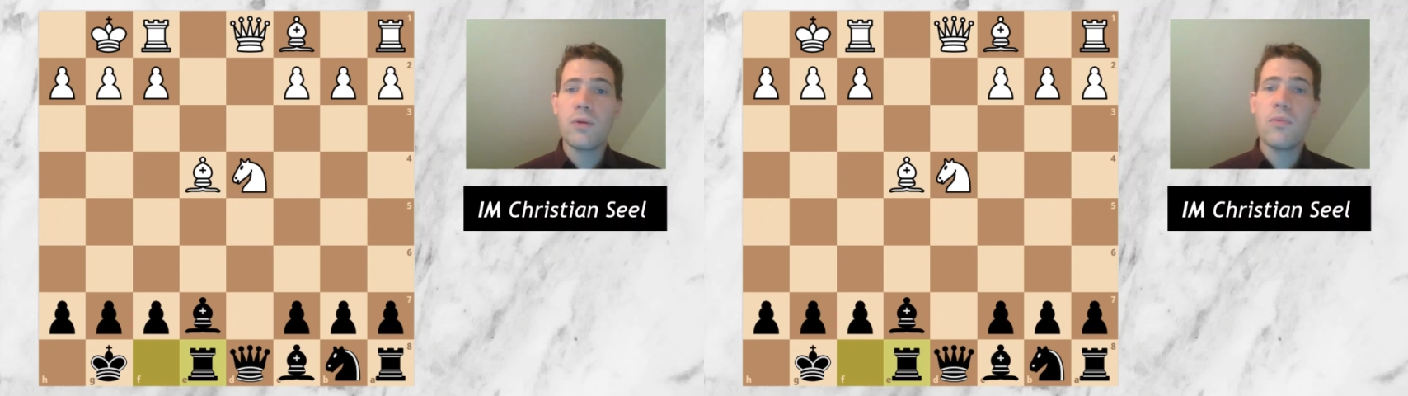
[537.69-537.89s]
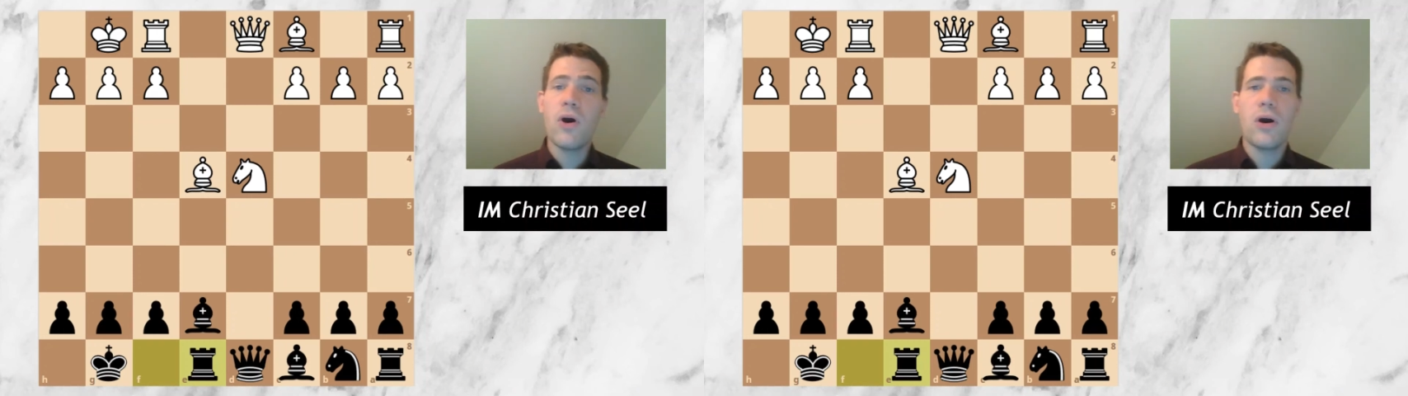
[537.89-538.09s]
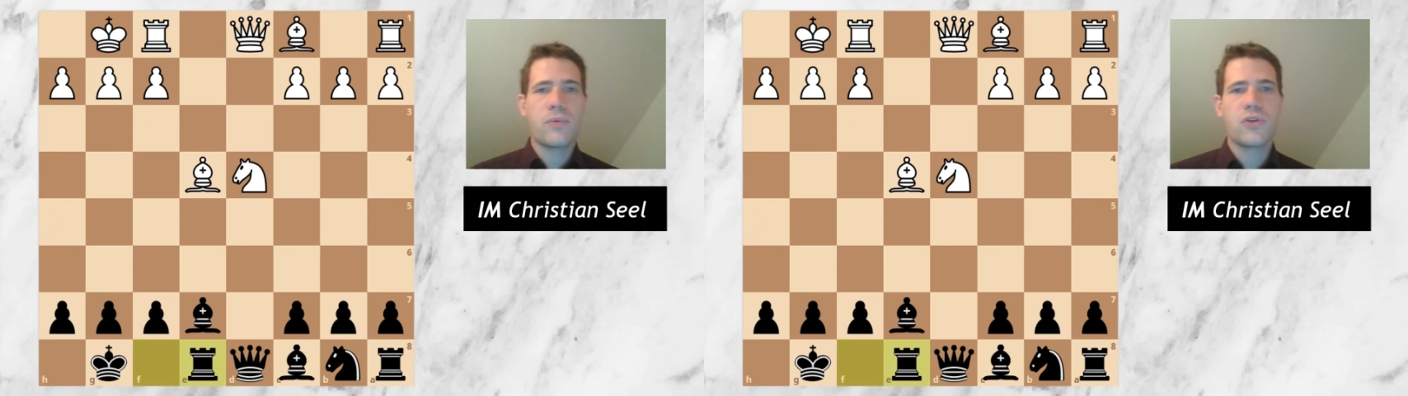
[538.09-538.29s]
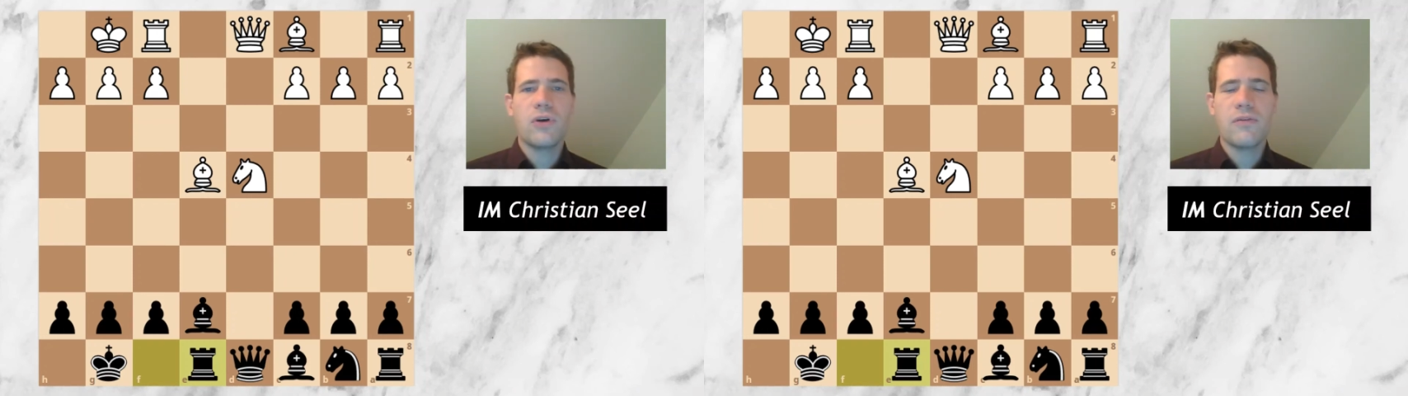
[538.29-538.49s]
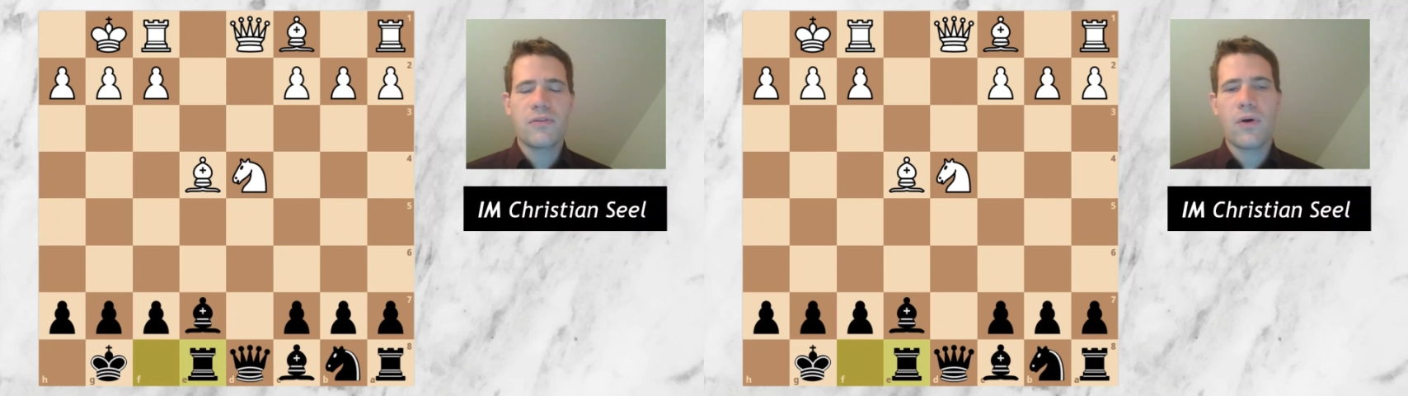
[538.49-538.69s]
more option
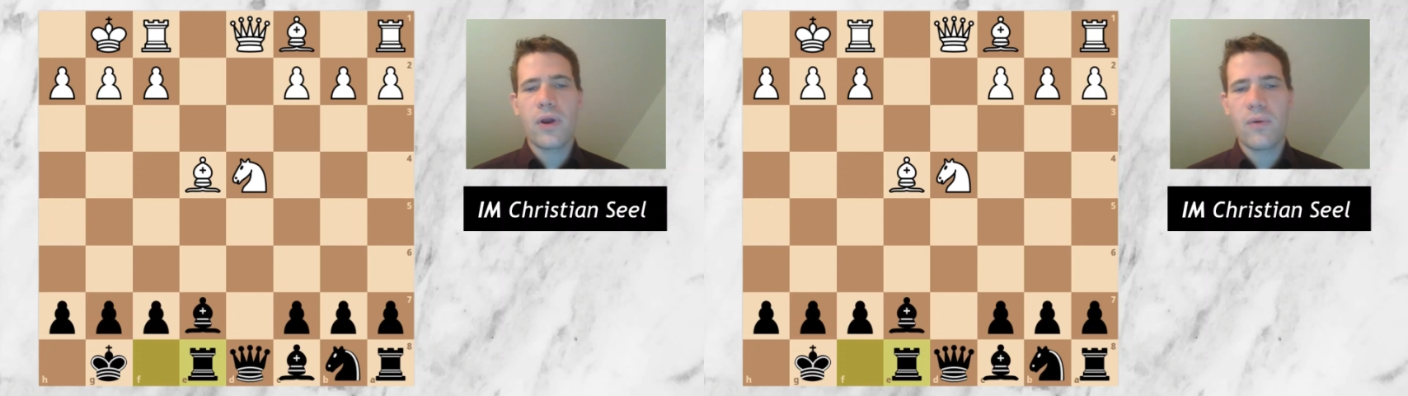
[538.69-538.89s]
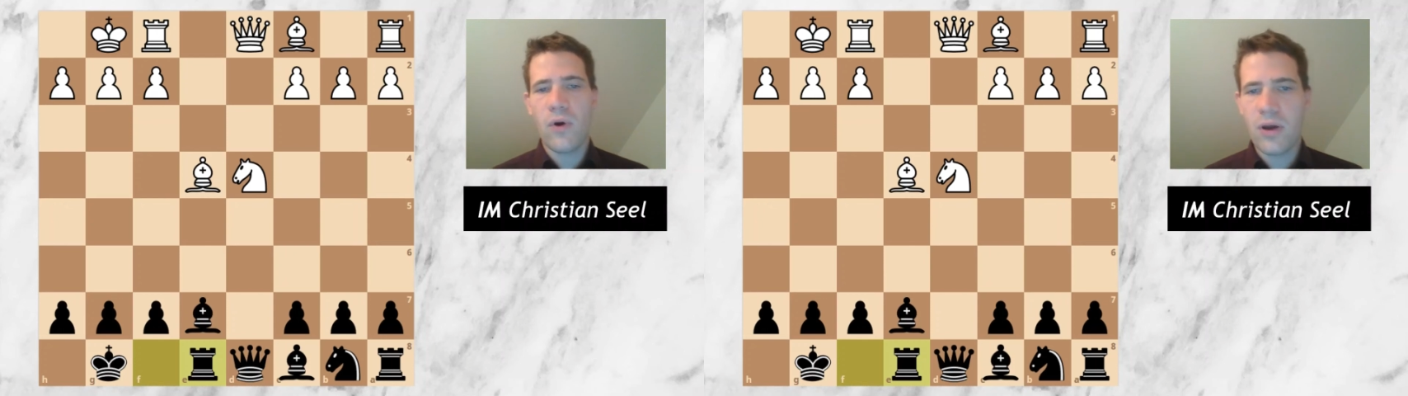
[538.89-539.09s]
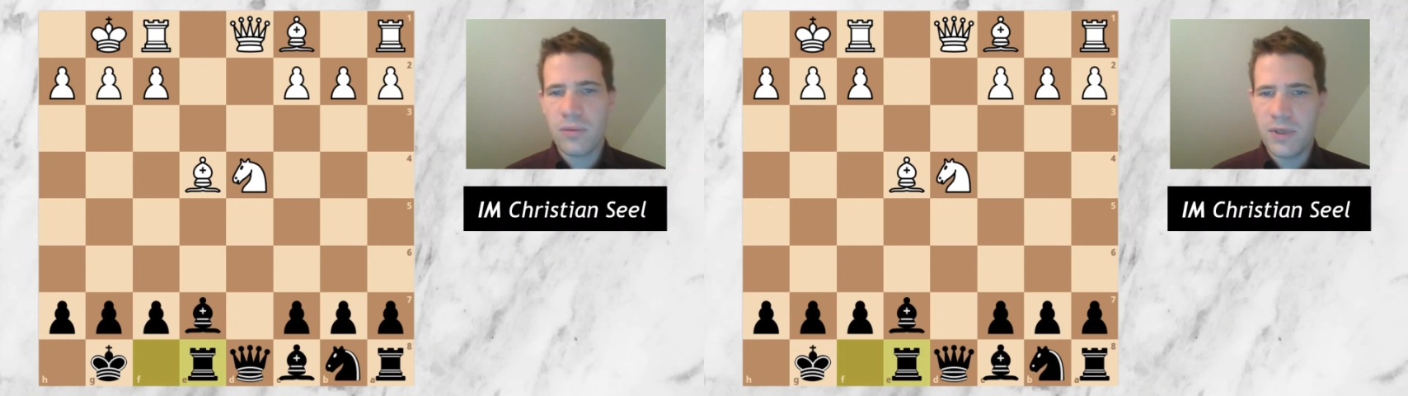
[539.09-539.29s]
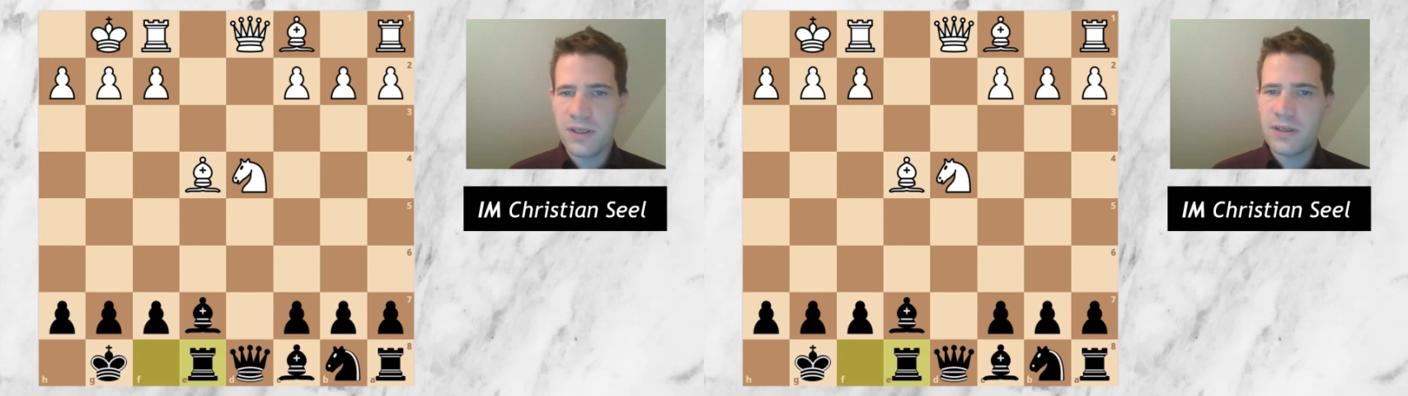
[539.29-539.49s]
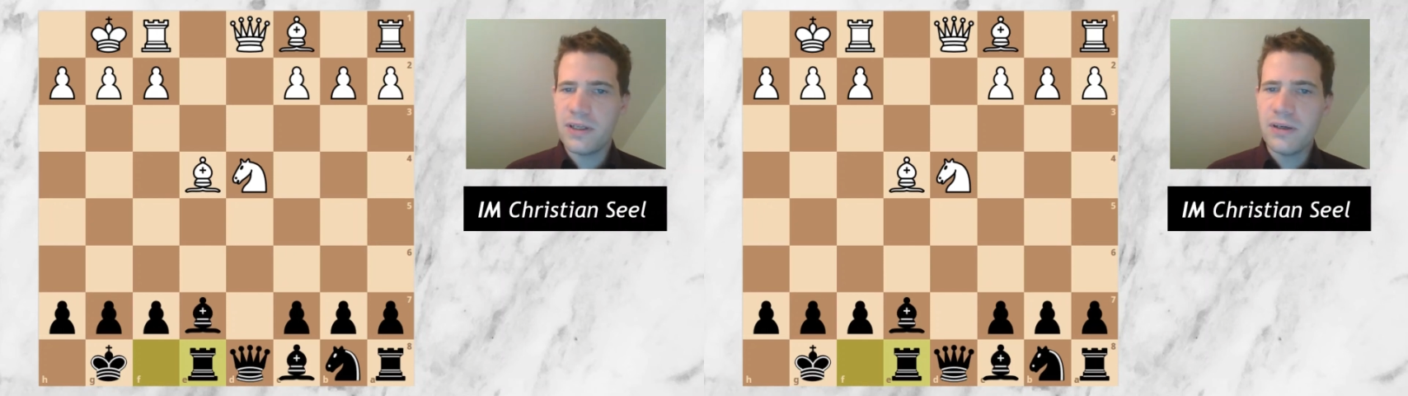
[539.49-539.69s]
of going wrong
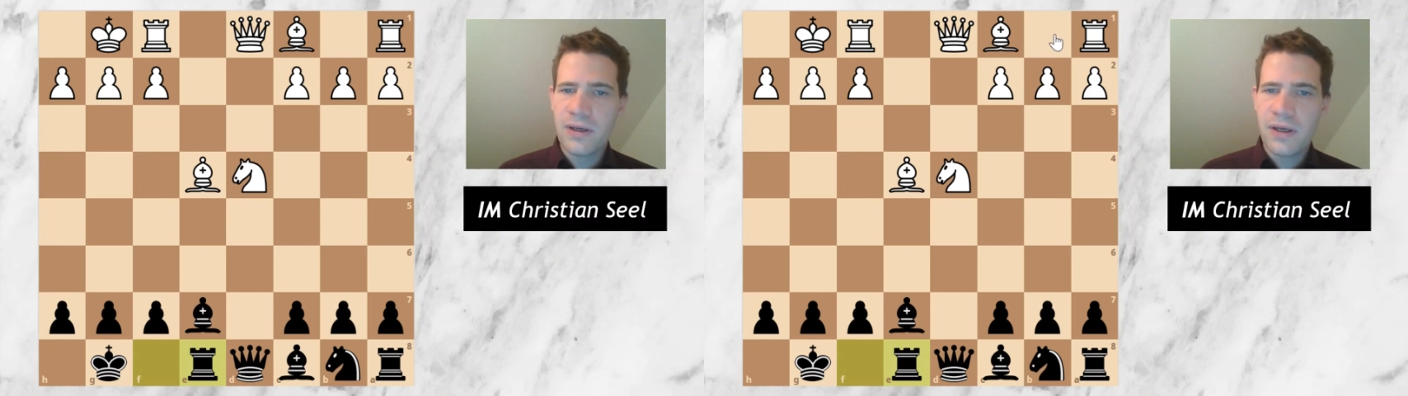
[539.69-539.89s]
immediately,